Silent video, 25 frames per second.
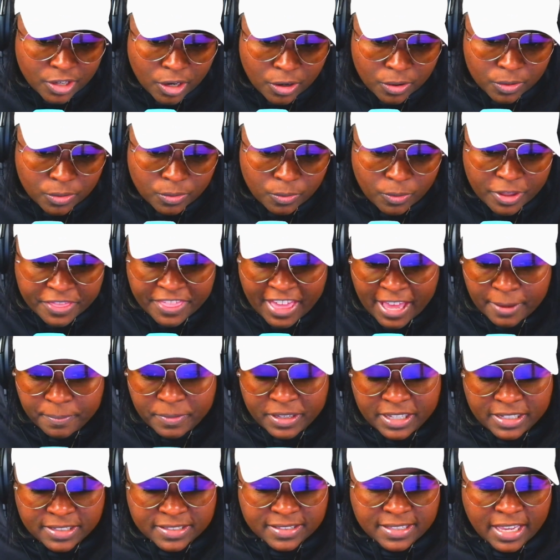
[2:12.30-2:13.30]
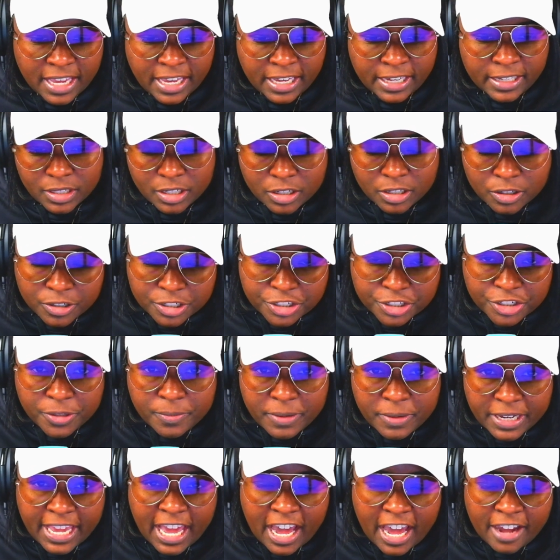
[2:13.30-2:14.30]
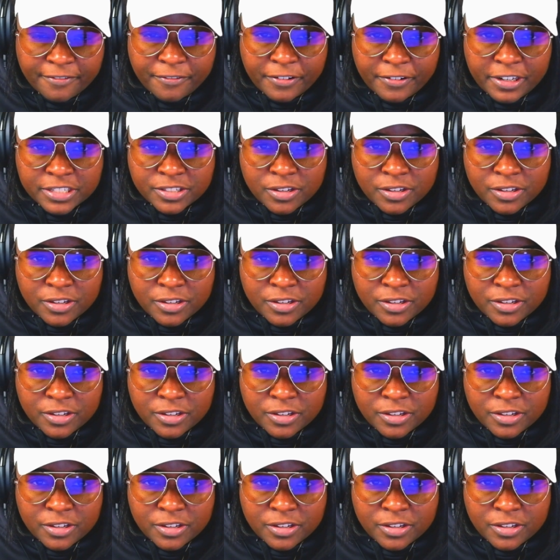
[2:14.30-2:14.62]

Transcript: with that being said, Christian McCaffrey is